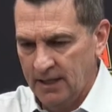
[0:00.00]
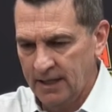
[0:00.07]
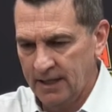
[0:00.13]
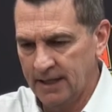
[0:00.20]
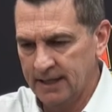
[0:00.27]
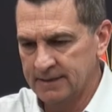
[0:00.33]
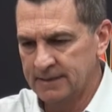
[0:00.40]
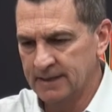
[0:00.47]

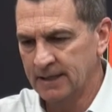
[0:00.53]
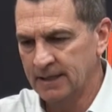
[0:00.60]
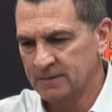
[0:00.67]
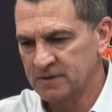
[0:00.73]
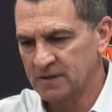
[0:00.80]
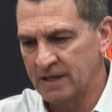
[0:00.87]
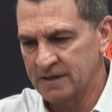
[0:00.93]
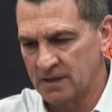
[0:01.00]
And uh,
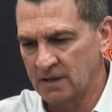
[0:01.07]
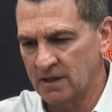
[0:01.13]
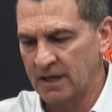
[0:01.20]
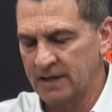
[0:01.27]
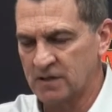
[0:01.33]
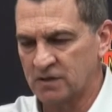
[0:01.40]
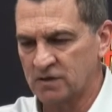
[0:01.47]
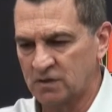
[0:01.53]
so that's a,
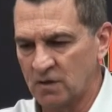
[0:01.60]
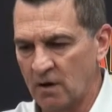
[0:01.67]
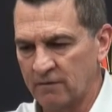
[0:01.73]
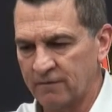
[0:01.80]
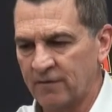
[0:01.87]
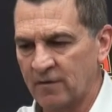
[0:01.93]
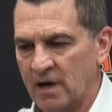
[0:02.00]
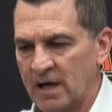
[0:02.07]
that's a
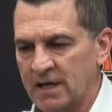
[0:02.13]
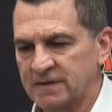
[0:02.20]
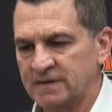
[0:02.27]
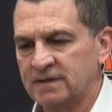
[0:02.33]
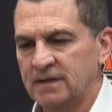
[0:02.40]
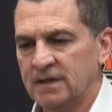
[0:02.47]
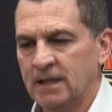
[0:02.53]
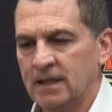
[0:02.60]
start for
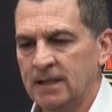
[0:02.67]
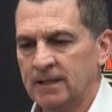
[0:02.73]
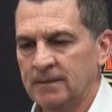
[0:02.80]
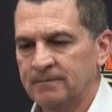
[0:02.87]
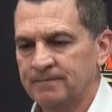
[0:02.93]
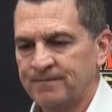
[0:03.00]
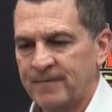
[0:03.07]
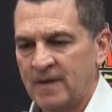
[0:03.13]
us.
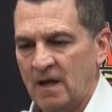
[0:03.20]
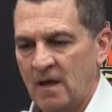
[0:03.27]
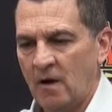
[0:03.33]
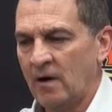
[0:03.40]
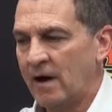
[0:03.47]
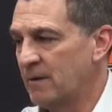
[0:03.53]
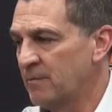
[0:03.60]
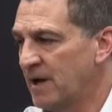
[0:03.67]
Um,
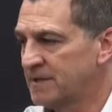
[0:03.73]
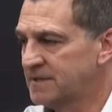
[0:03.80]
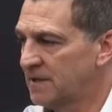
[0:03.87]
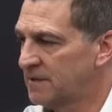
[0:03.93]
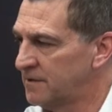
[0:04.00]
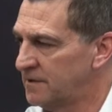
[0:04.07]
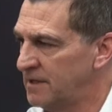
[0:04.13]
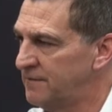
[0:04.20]
our outbounds
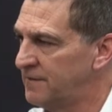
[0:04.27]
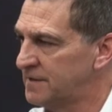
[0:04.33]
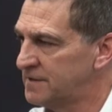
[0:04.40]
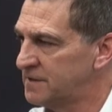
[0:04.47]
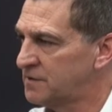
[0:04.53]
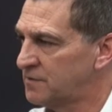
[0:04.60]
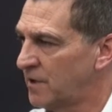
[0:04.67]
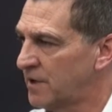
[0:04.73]
on
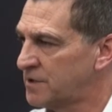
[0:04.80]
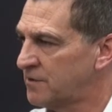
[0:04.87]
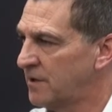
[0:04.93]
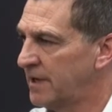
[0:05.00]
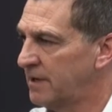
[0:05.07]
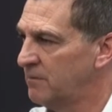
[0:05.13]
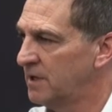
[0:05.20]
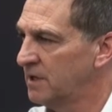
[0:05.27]
defense is
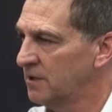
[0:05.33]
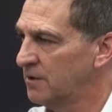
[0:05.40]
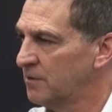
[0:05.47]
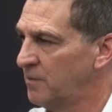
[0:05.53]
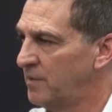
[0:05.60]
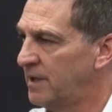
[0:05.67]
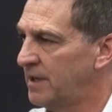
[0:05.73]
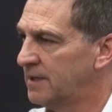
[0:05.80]
frustrating me a
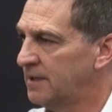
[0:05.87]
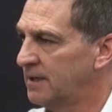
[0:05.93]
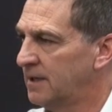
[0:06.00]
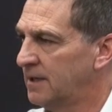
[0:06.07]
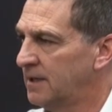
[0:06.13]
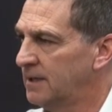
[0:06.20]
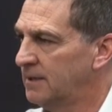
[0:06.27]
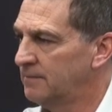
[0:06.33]
little bit,
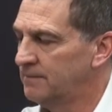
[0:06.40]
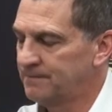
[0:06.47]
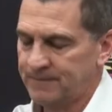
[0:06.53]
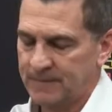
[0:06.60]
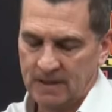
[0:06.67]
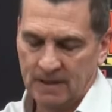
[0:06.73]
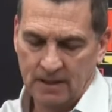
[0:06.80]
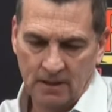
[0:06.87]
um,
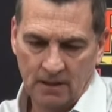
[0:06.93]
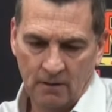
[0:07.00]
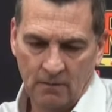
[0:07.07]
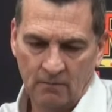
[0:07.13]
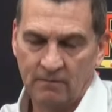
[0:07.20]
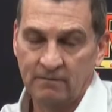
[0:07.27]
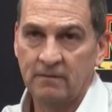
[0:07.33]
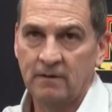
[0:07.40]

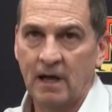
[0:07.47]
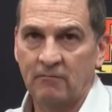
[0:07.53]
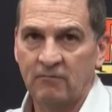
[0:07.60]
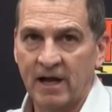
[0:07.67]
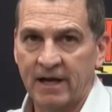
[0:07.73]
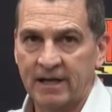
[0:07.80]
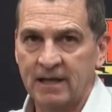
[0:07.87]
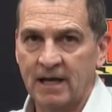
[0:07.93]
not
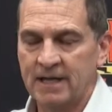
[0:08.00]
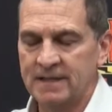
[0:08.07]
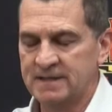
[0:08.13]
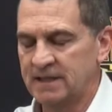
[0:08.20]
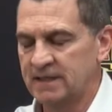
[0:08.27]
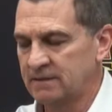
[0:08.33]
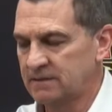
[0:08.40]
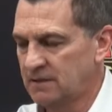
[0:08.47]

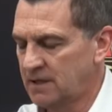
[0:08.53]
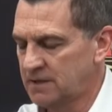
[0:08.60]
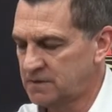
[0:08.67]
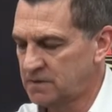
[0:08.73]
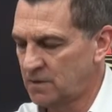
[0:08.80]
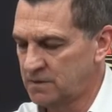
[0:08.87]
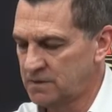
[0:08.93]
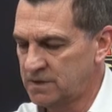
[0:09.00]
recognizing a
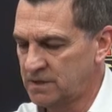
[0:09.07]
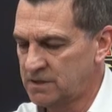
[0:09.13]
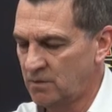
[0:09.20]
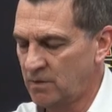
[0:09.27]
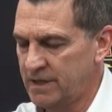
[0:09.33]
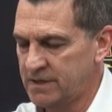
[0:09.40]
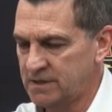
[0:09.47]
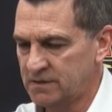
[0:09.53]
certain
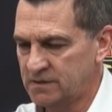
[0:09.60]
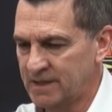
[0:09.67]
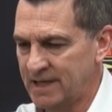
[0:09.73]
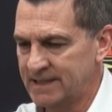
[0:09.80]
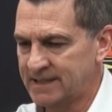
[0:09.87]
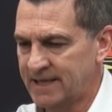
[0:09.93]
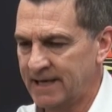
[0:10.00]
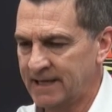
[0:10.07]
situation, so
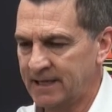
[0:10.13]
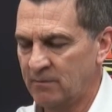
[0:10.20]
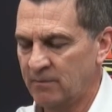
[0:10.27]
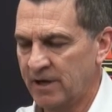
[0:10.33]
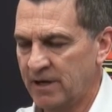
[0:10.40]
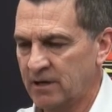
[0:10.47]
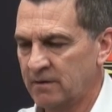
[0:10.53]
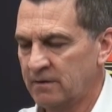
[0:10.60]
that's got to get
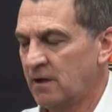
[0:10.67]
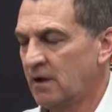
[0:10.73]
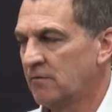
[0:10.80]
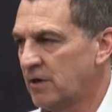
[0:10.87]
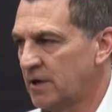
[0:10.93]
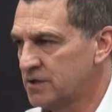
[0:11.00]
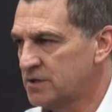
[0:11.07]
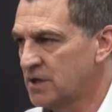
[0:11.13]
better.
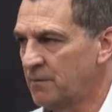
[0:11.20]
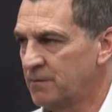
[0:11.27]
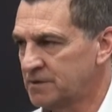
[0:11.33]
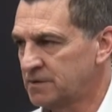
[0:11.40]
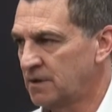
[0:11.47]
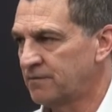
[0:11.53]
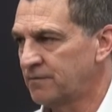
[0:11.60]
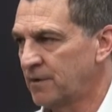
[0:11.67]
Run jump
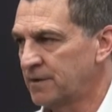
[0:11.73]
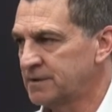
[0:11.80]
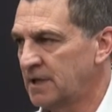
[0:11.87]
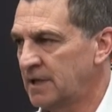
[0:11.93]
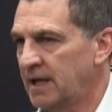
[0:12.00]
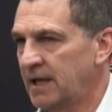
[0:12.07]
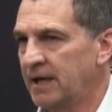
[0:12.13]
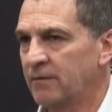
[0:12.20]
was good for us
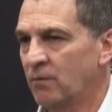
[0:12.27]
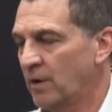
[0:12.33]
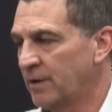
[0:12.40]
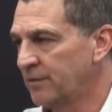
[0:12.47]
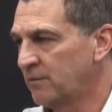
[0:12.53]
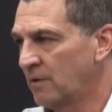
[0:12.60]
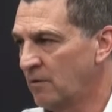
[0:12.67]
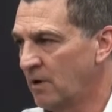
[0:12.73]
today. The
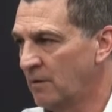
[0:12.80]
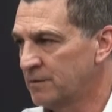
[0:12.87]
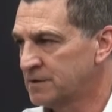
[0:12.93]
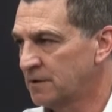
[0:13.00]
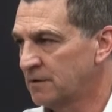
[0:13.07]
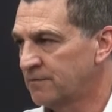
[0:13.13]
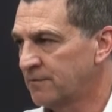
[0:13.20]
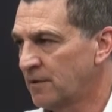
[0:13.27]
1 3 1 was
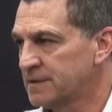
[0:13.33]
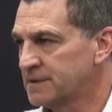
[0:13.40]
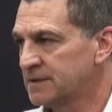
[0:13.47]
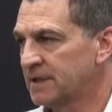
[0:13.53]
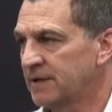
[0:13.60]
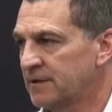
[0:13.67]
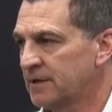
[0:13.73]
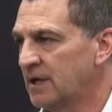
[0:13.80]
good for us
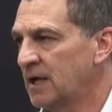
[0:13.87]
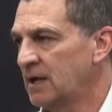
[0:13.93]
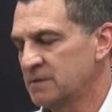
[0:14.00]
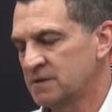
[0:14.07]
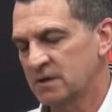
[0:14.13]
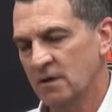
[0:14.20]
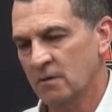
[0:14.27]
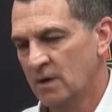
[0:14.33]
the other game.
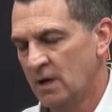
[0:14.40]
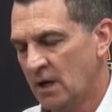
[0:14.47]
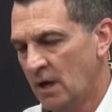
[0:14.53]
So